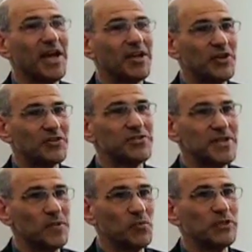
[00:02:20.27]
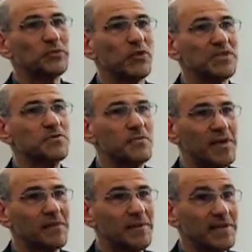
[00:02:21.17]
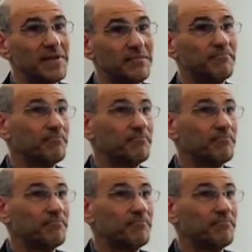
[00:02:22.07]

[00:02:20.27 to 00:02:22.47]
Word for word: and understand which ones may be